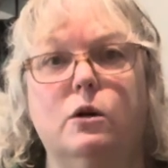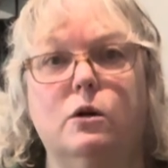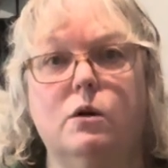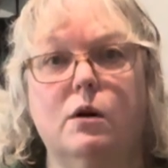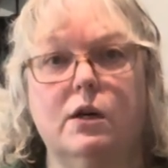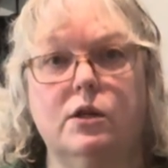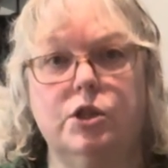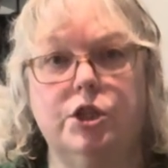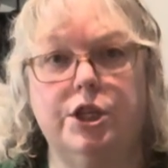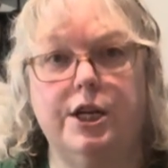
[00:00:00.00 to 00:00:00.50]

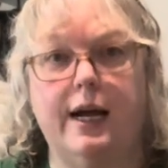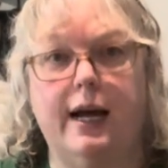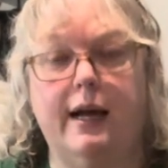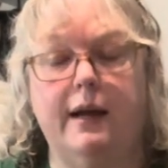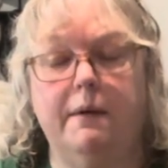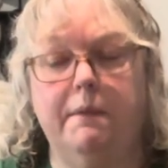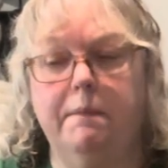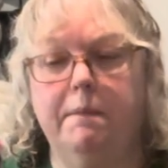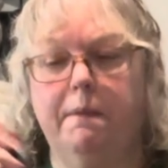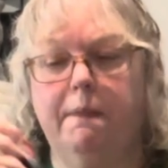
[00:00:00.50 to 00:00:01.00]
crochet.
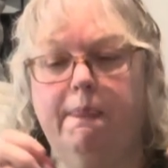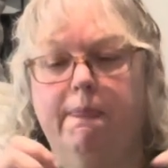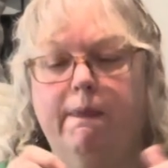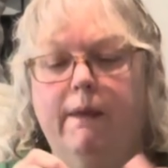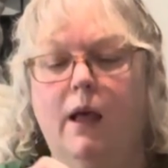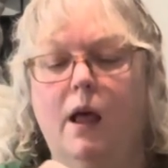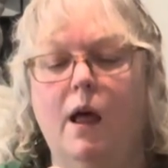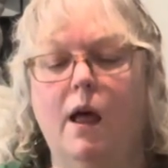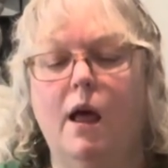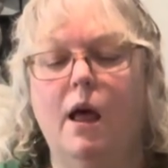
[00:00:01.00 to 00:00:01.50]

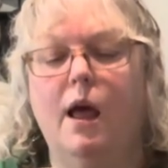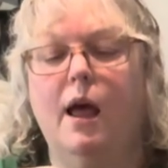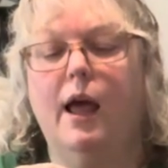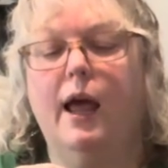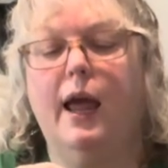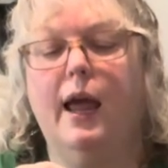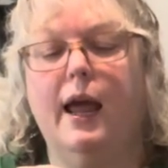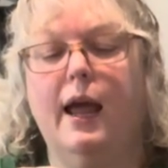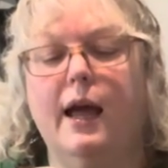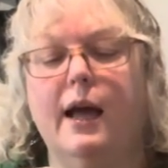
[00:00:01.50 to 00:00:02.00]

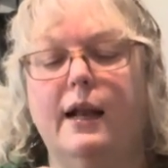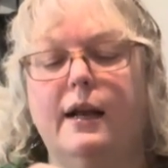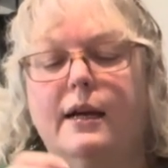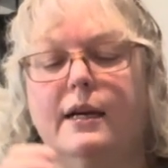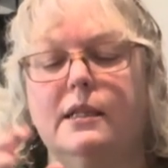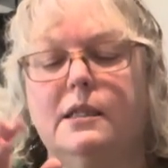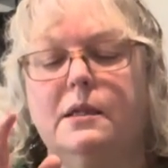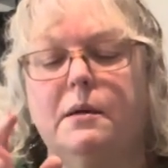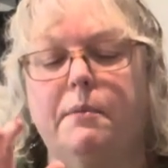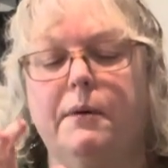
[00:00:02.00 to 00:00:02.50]
And
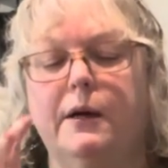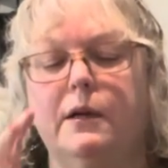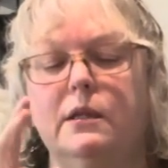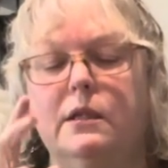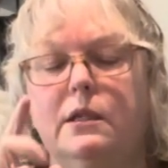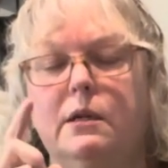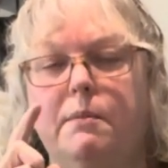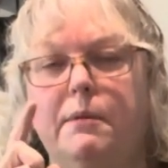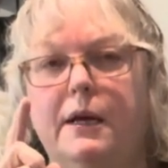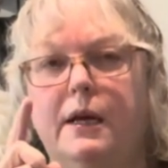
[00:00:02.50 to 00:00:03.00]
it's
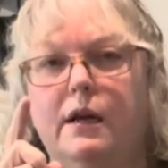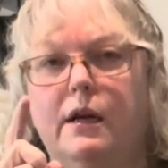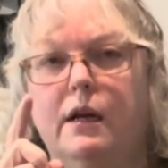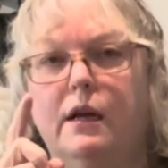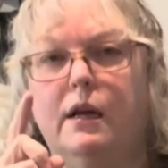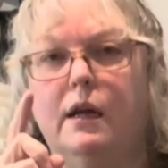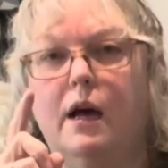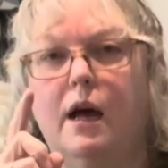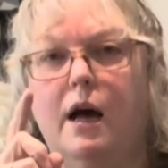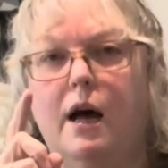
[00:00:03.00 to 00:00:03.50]
supposed to
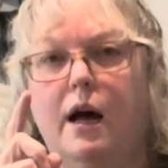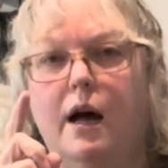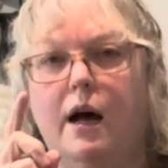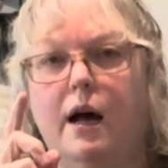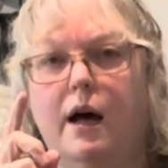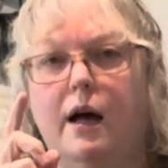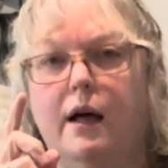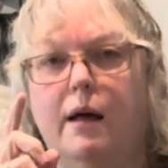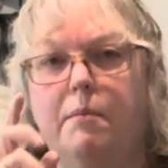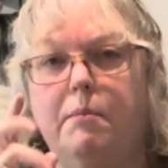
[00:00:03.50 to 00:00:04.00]
be
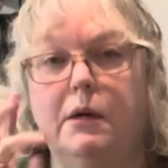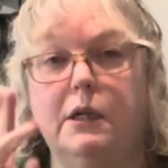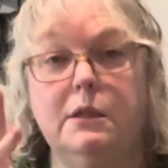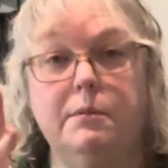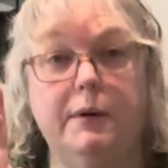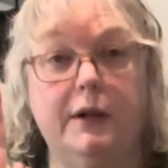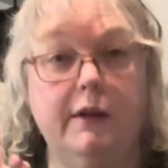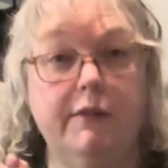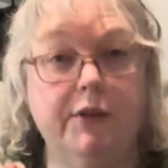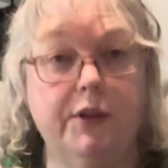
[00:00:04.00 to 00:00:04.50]

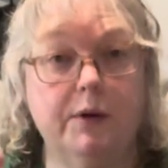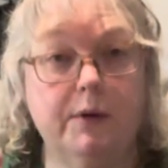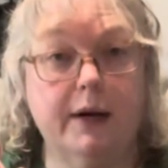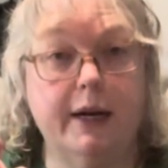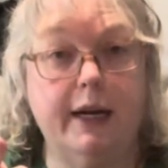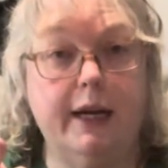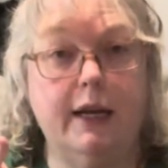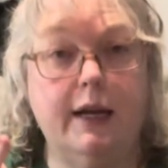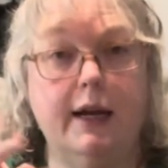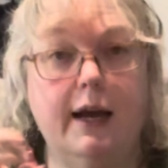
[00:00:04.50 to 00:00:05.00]
multiple of
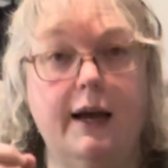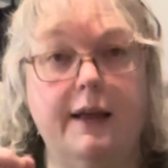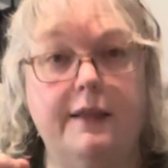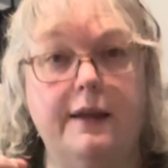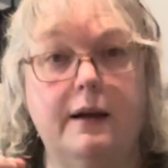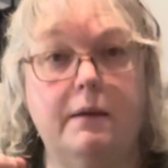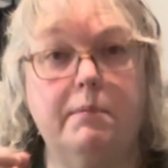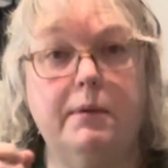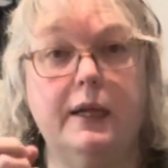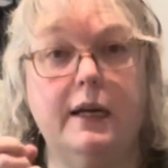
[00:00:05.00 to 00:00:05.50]
3 and
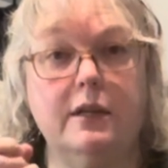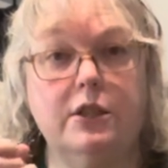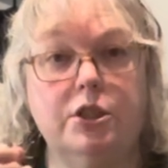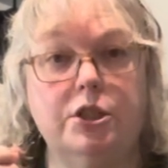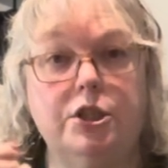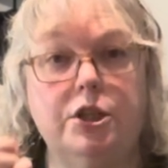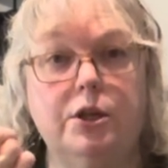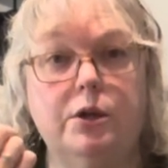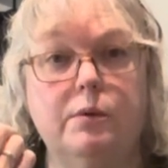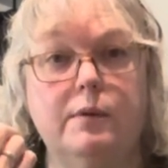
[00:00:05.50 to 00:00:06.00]
then plus
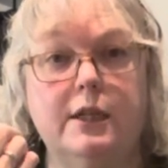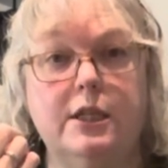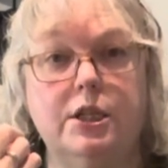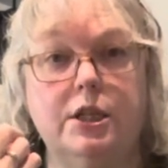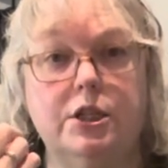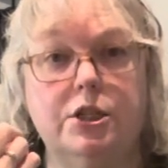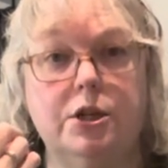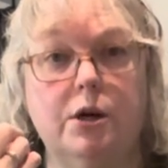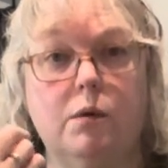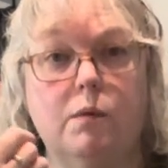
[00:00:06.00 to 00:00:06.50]
2, which
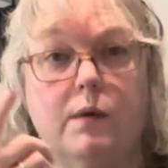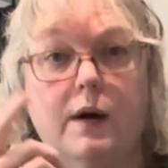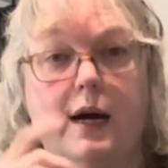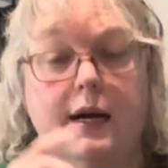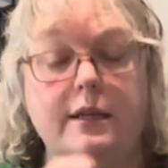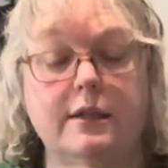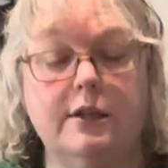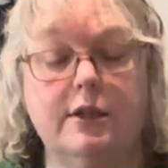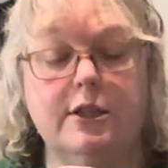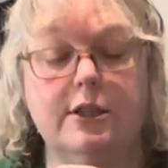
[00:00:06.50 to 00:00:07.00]
is your
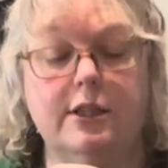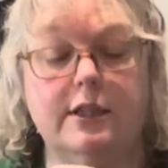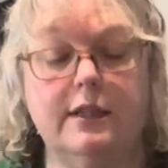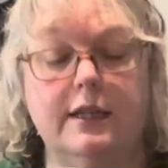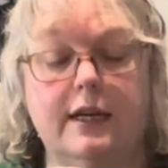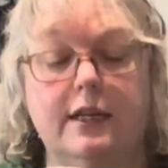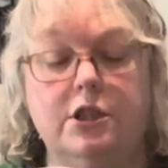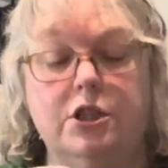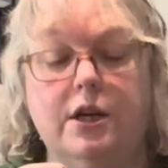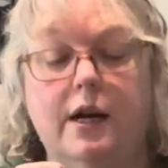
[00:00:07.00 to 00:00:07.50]
riser
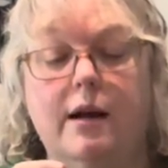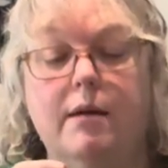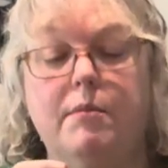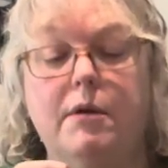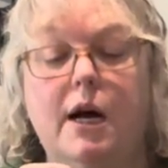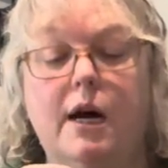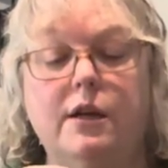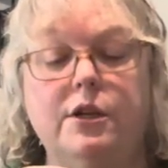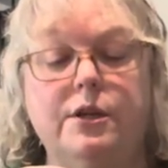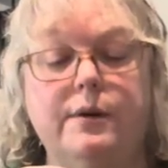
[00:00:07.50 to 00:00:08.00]
stitch. And I'm
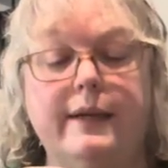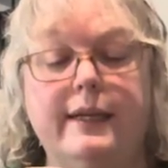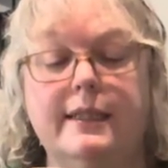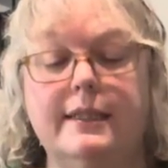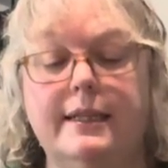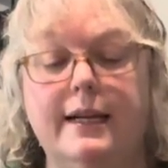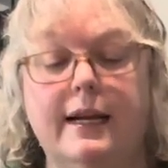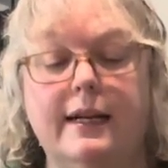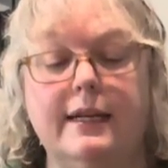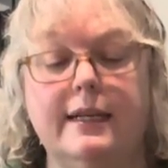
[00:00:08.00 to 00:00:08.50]
not doing
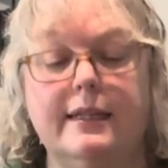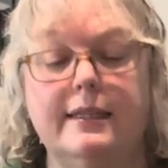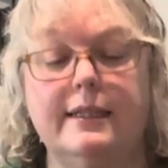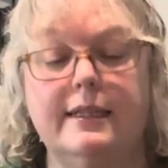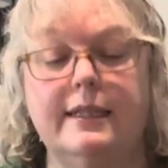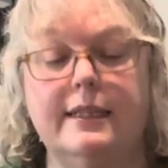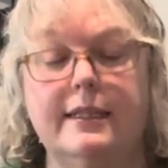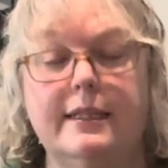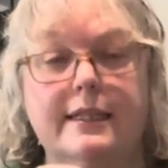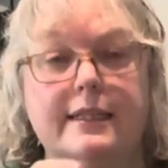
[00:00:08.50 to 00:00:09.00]
standing
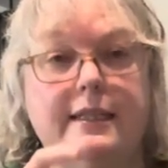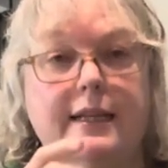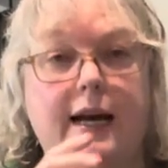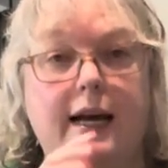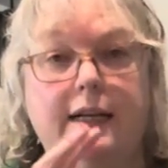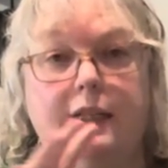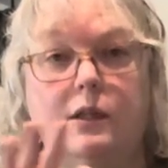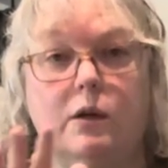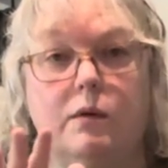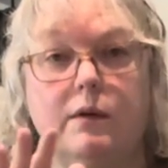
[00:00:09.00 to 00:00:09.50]
stitches.
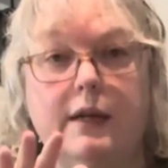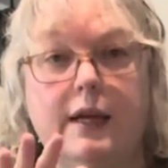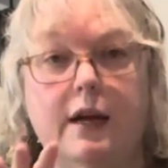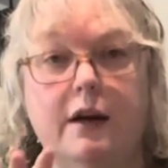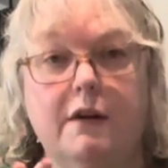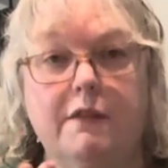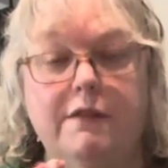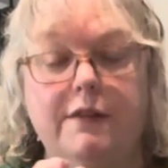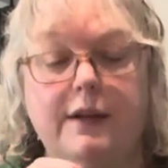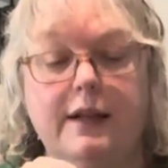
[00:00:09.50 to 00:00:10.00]
I don't
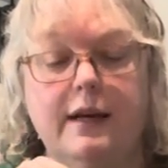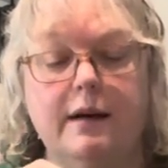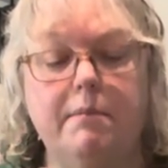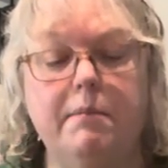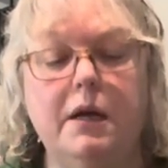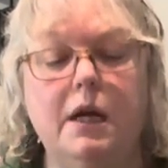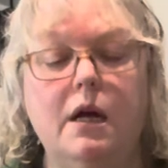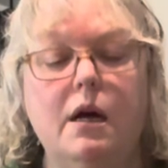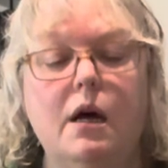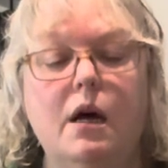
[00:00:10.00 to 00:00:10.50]
care for
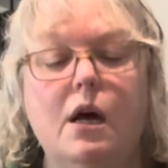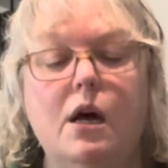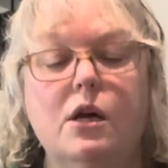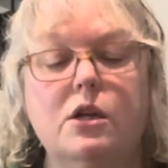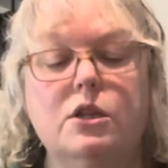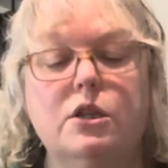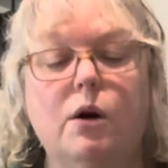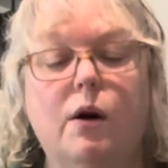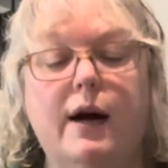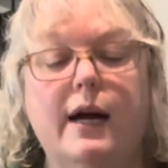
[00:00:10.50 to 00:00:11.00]
them.
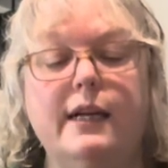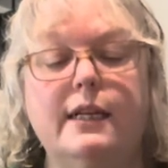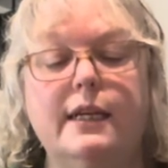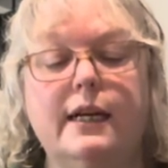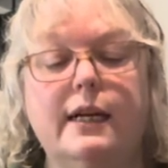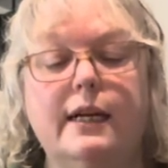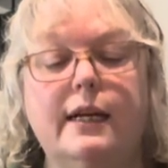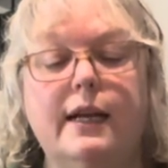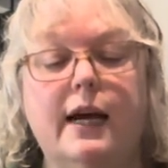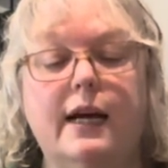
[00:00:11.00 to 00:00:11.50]
So I
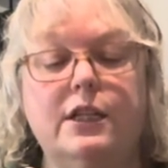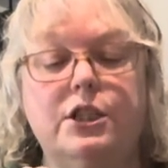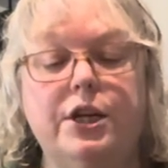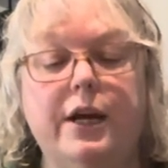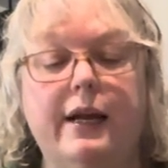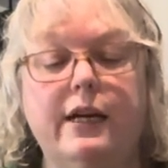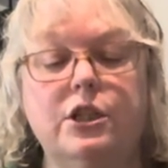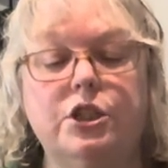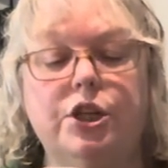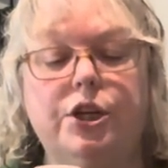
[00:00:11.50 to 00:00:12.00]
did a
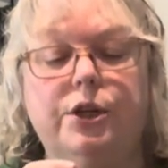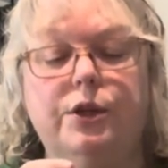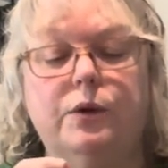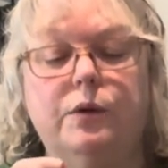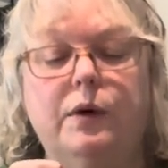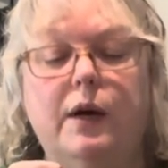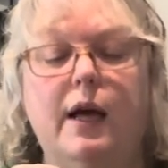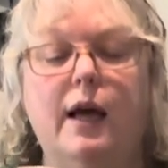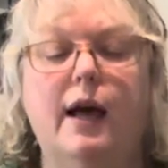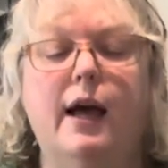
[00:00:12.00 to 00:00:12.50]
chain
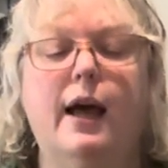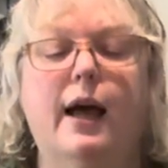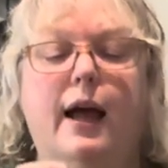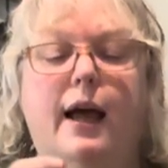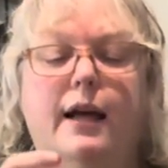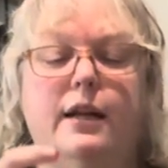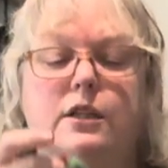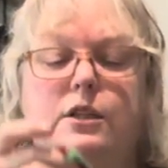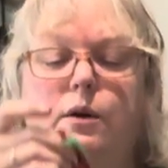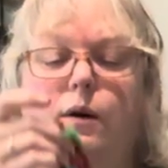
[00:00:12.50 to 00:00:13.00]
2.
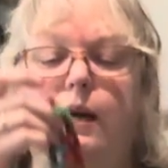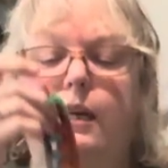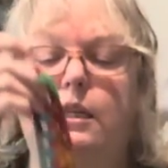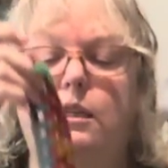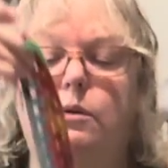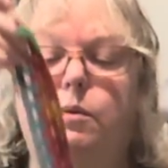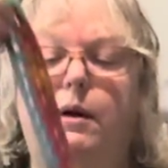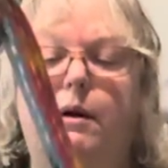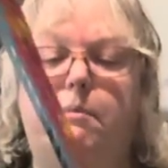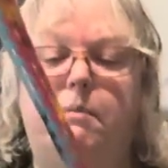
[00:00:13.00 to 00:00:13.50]
And so I
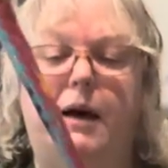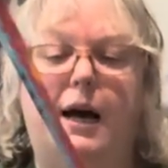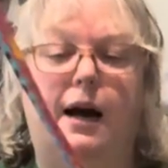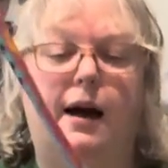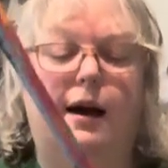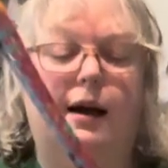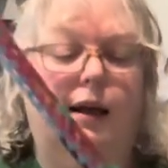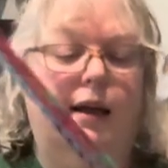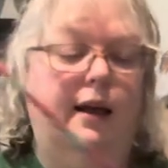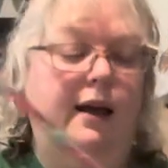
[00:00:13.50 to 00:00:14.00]
just went
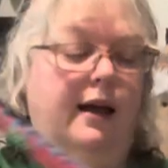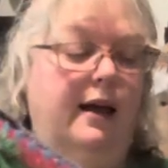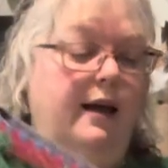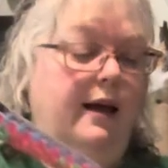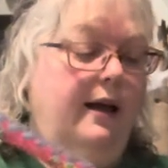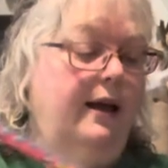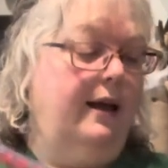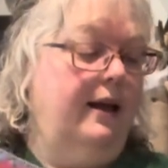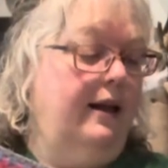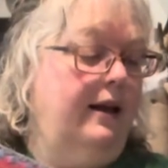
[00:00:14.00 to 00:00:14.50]
back
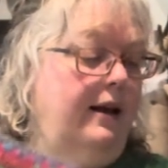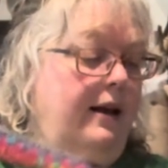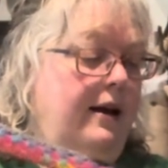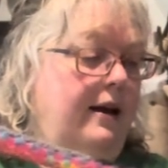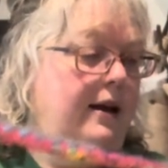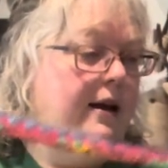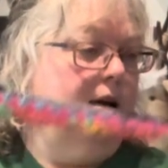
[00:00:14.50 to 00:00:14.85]
and